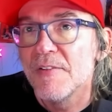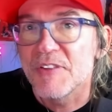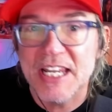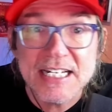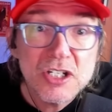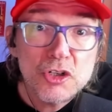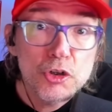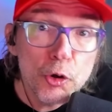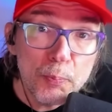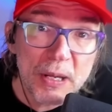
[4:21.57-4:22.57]
is
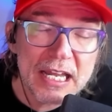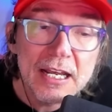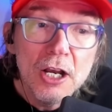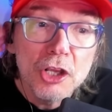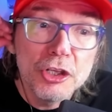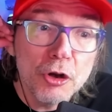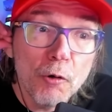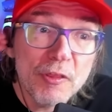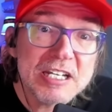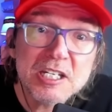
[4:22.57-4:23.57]
stupid. You know,
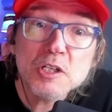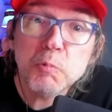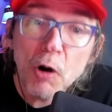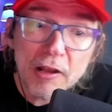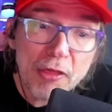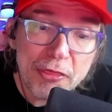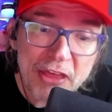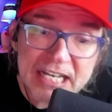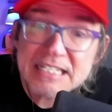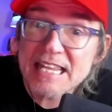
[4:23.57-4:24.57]
this is one of the
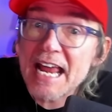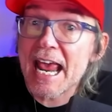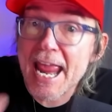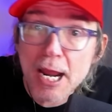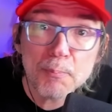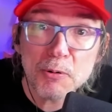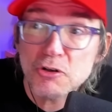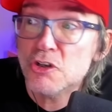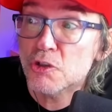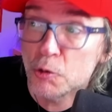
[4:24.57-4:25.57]
things that hampers
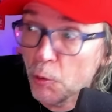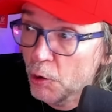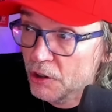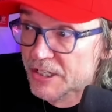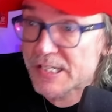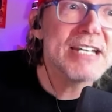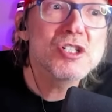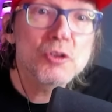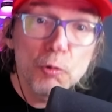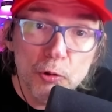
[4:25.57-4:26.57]
schools.
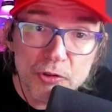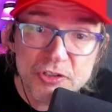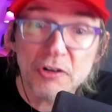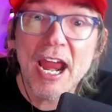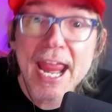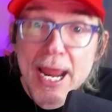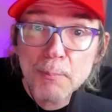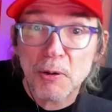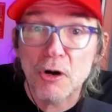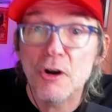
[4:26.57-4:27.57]
Schools are
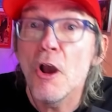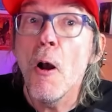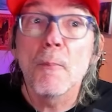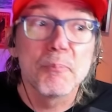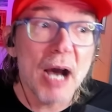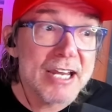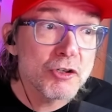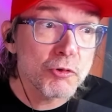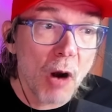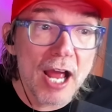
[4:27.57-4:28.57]
hampered by
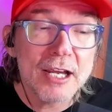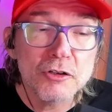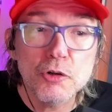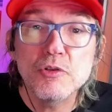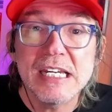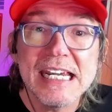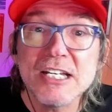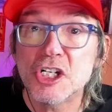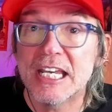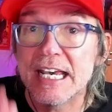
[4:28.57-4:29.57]
trying to
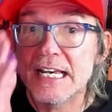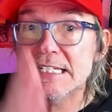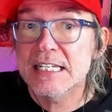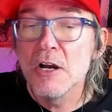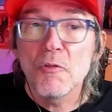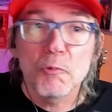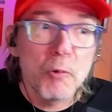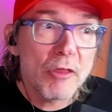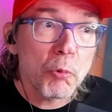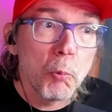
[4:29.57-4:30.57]
teach kids
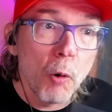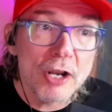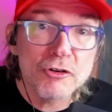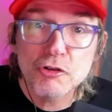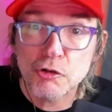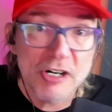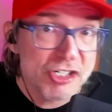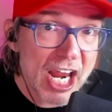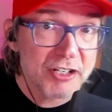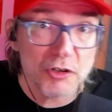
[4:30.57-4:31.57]
with one
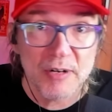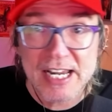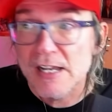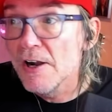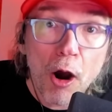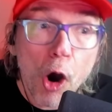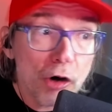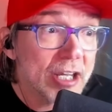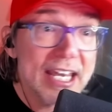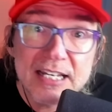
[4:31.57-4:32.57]
trajectory. All
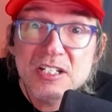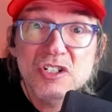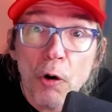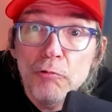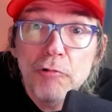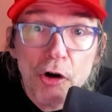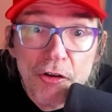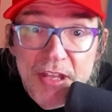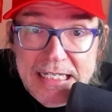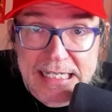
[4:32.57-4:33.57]
kids don't learn
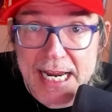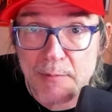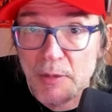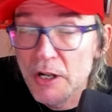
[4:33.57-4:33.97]
the same.